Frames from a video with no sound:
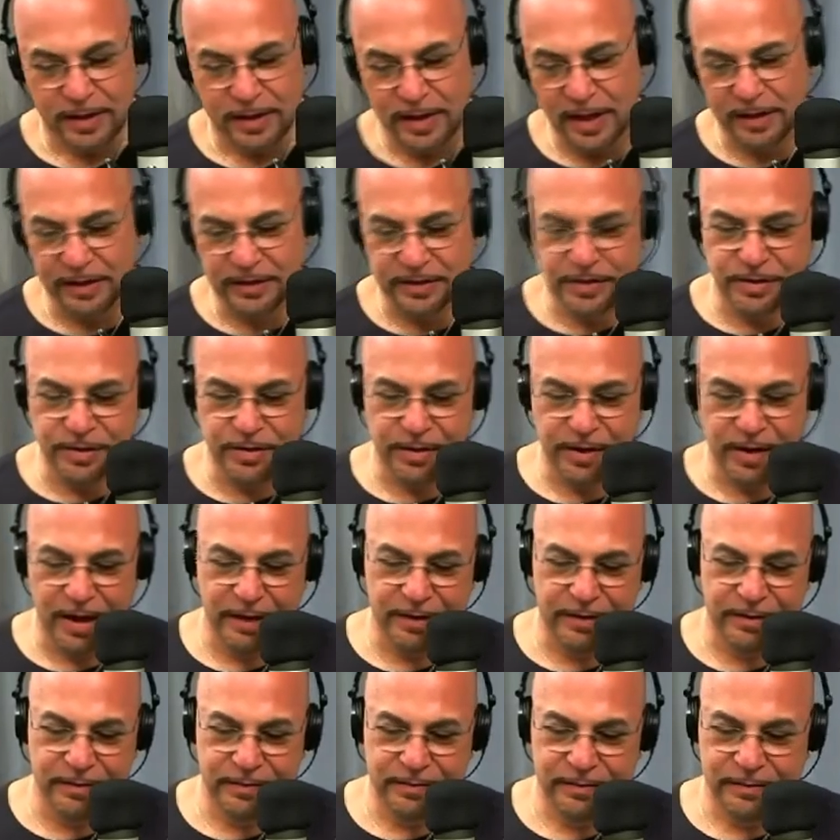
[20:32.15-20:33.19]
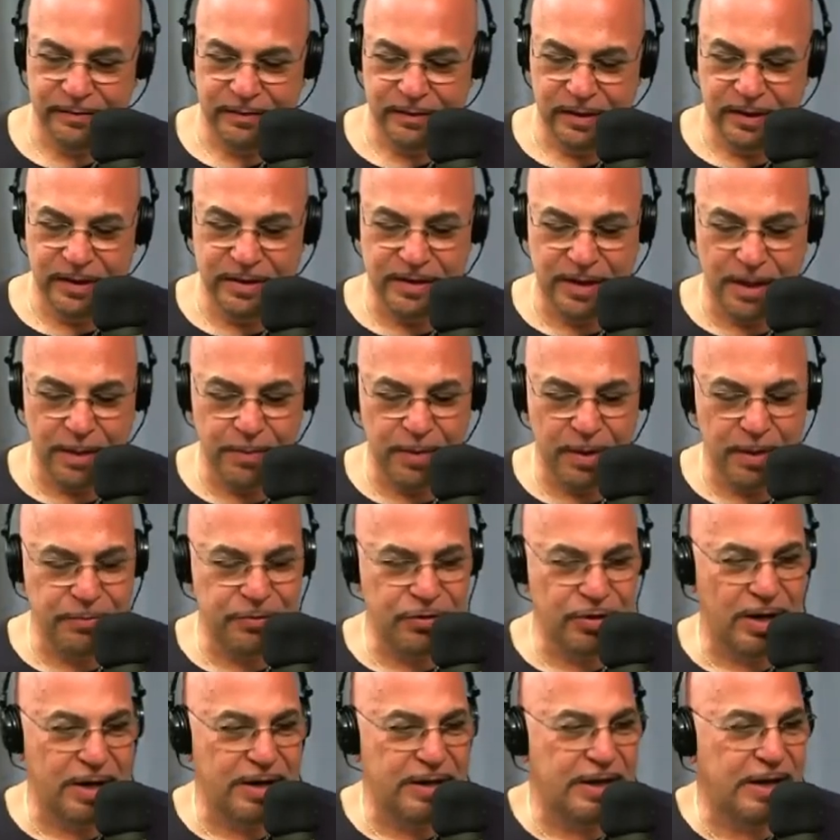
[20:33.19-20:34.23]
Yeah, yeah let's do that. Cuz I'm I'm
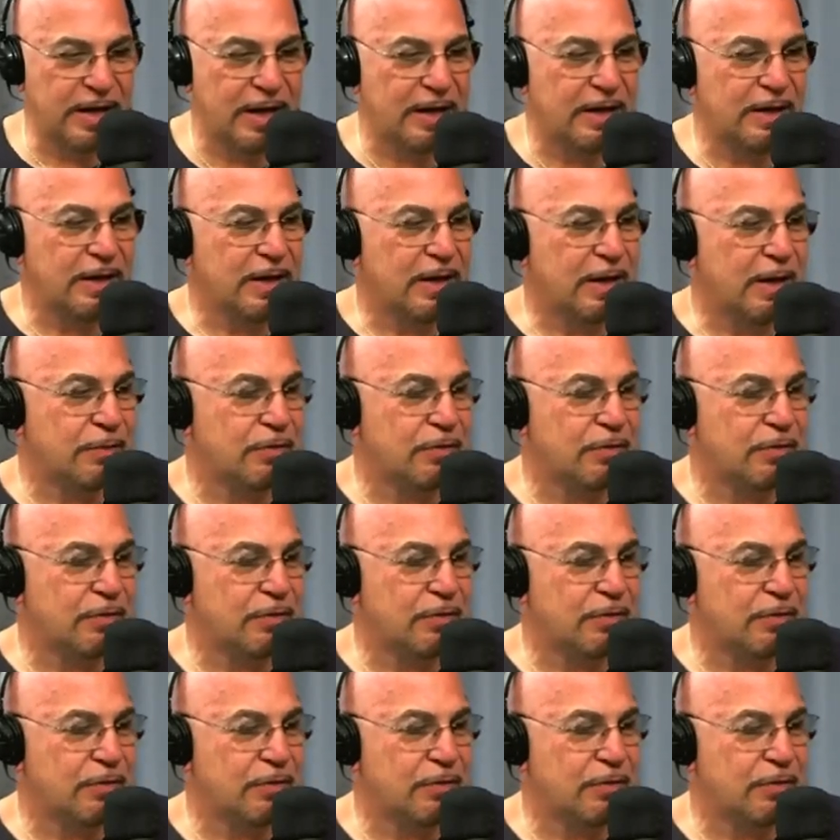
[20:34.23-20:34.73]
trying to get